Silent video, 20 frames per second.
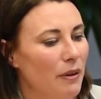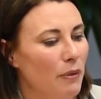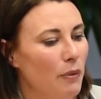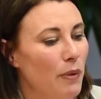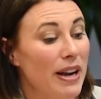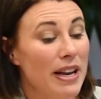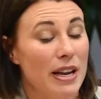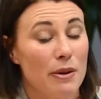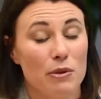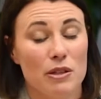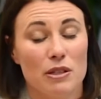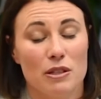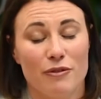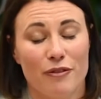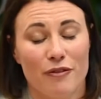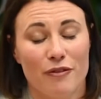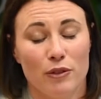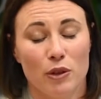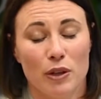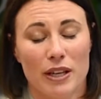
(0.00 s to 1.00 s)
When he
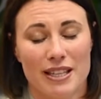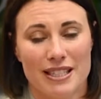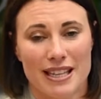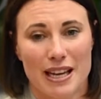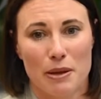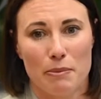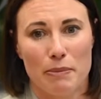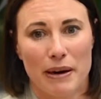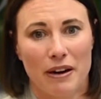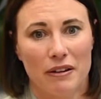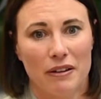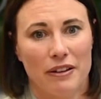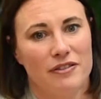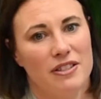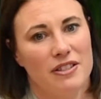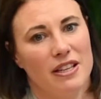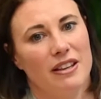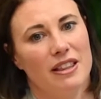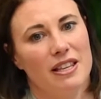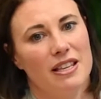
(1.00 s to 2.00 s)
was looking down the barrel of
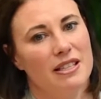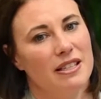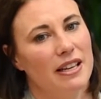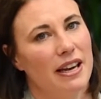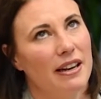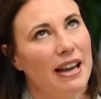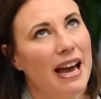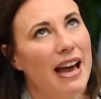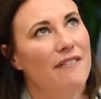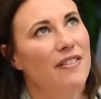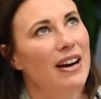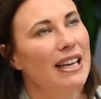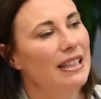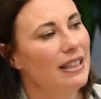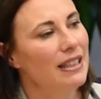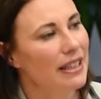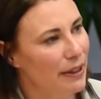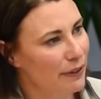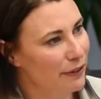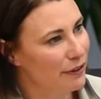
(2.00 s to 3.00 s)
death, he said, have I
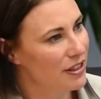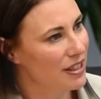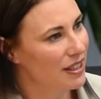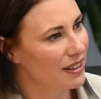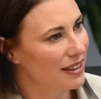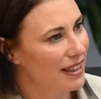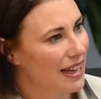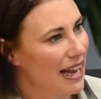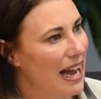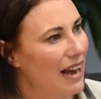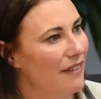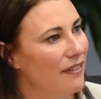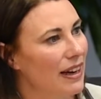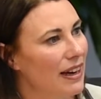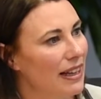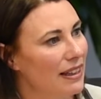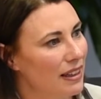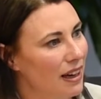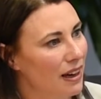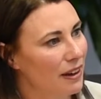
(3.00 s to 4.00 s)
lived, have
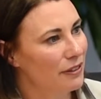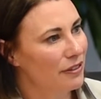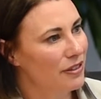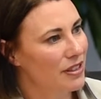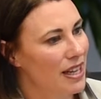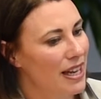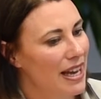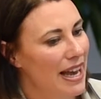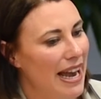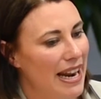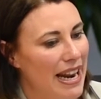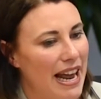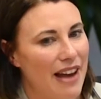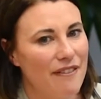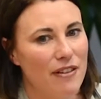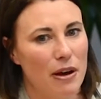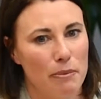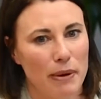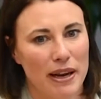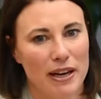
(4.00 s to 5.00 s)
I loved, and have
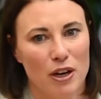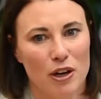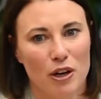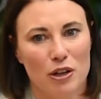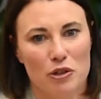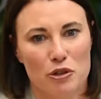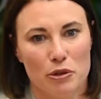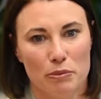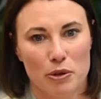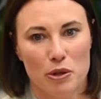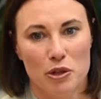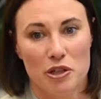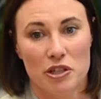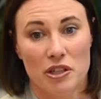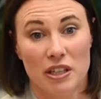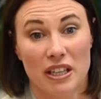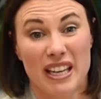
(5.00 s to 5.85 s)
I been a contribution?